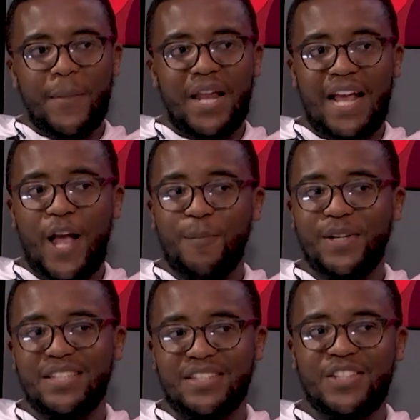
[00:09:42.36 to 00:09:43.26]
Like how
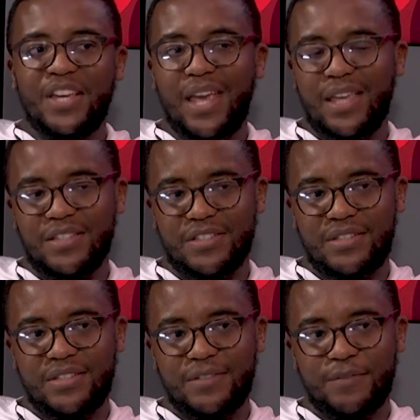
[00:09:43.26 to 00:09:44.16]
much has
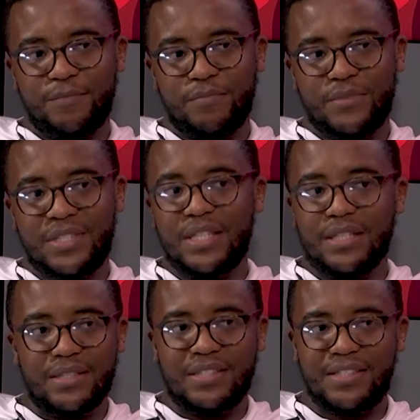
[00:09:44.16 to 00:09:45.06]
changed
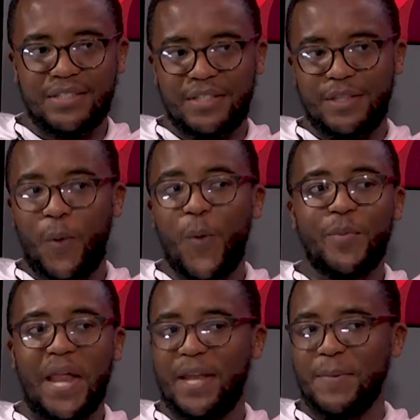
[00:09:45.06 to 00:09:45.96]
since the whole
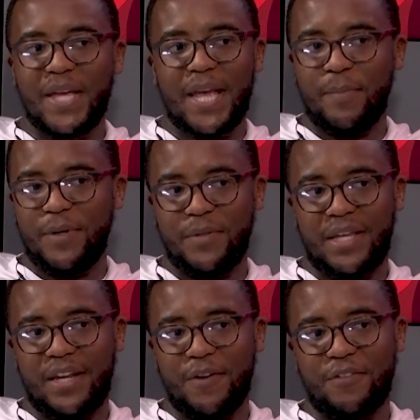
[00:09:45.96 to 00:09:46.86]
pandemic happened
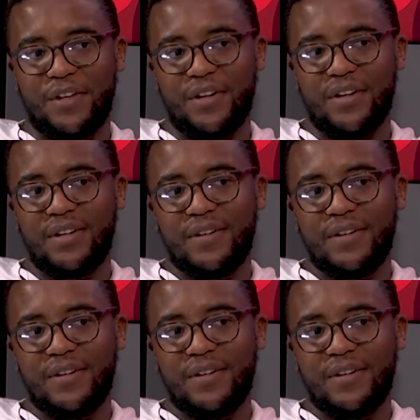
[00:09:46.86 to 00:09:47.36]
beginning of the year?